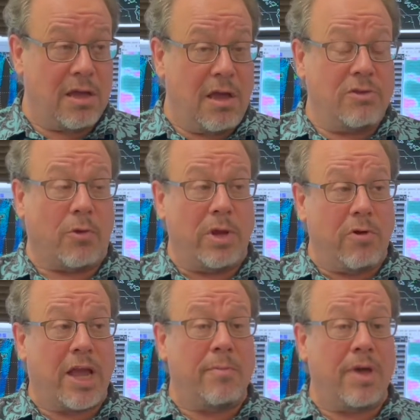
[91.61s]
So we
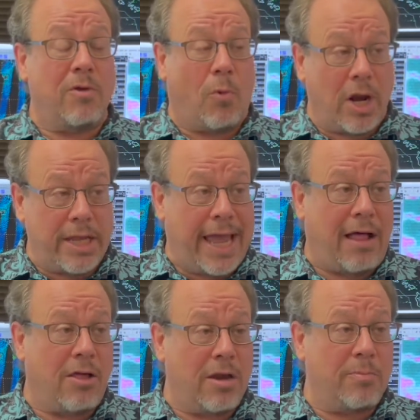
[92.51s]
recommend 1
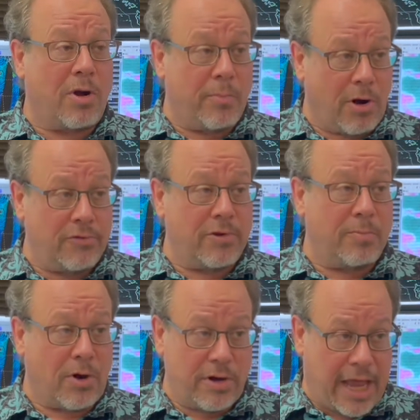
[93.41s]
gallon per person
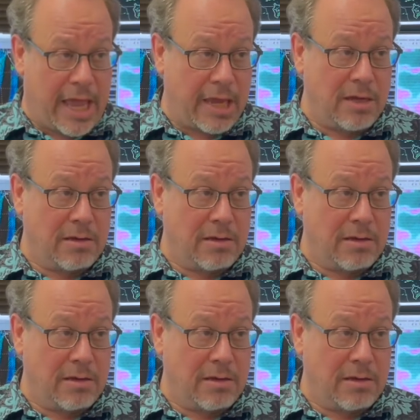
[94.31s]
per day.